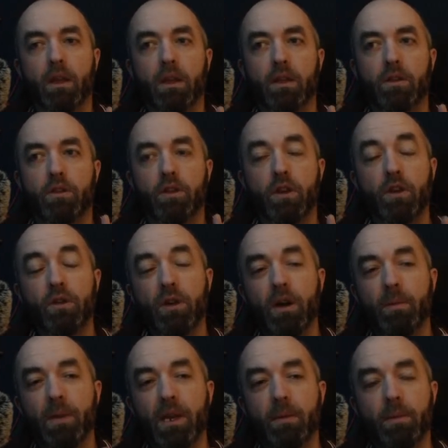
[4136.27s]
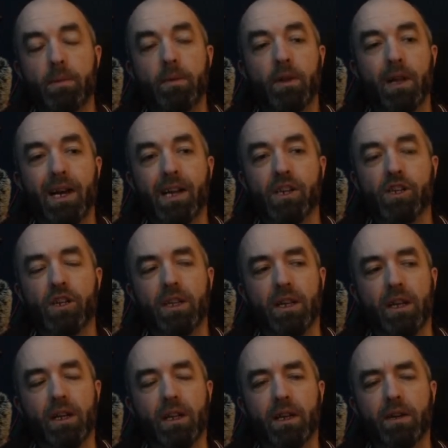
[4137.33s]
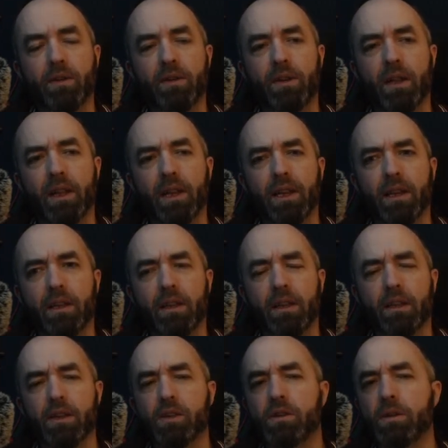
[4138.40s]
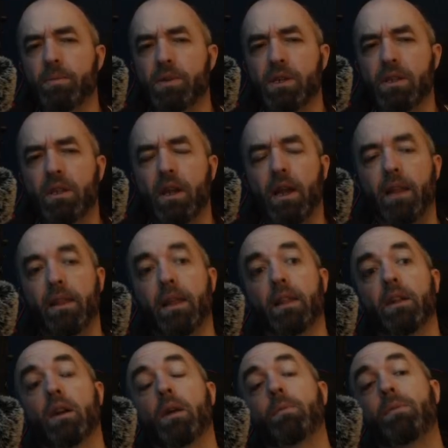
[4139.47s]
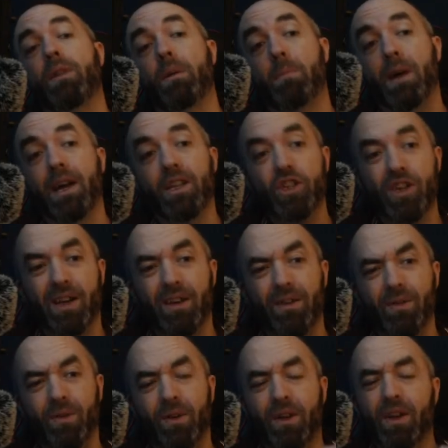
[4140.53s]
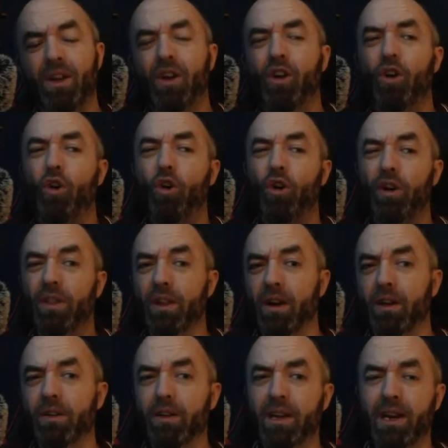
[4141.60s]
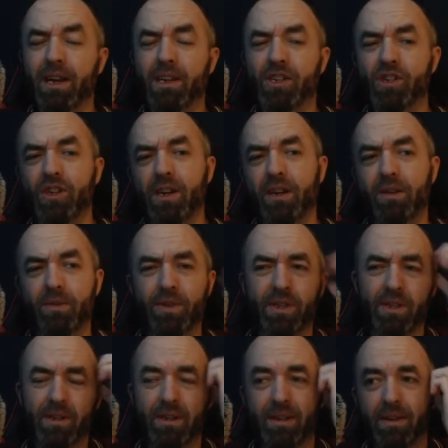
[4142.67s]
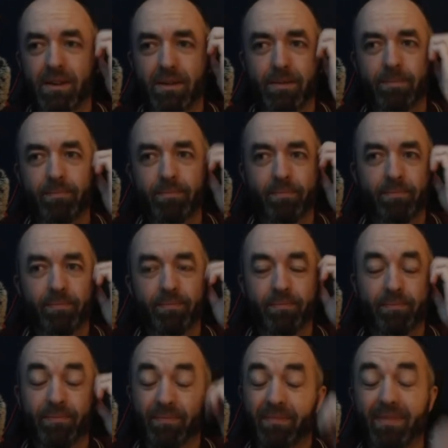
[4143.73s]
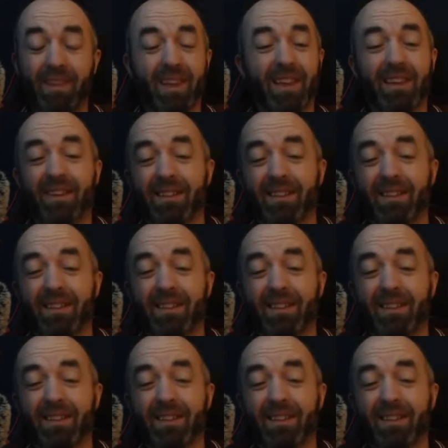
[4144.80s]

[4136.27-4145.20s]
Do you know how many people actually click on the link in the description and then come to my channel or the other guys' channels? Like